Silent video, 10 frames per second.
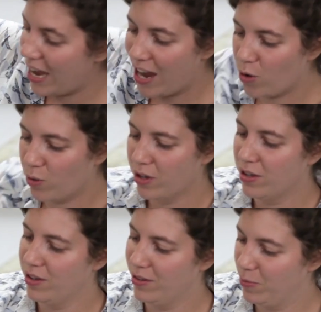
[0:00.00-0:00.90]
how
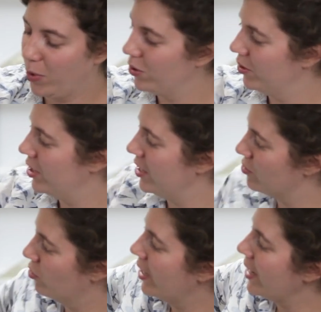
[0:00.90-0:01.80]
both of
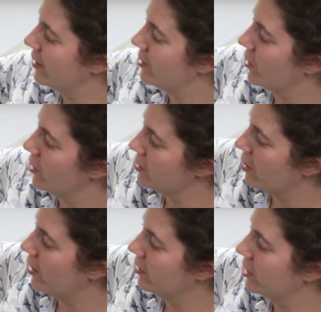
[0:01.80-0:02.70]
these relate to those
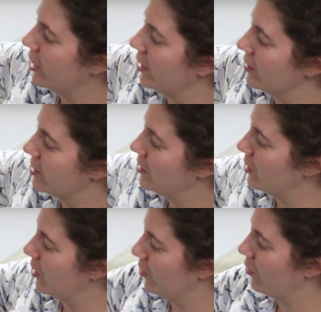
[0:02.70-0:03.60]
island chains.
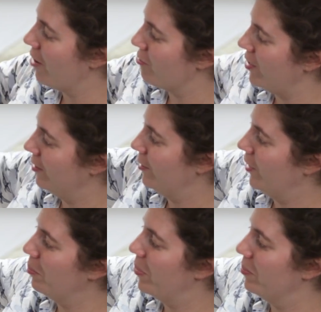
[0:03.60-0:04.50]
So for every
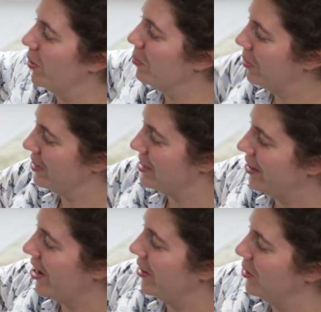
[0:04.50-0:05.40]
lump and bump, there's an
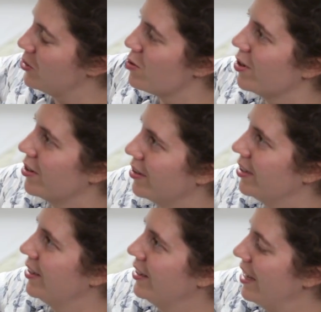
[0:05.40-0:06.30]
island or
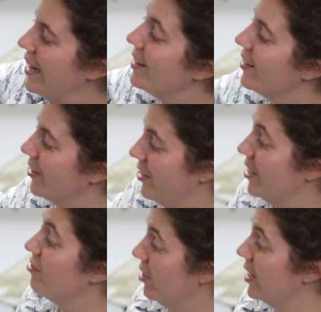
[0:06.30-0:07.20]
an inlet that
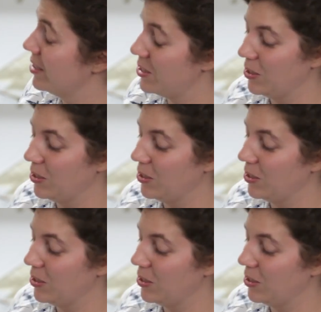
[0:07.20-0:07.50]
it relates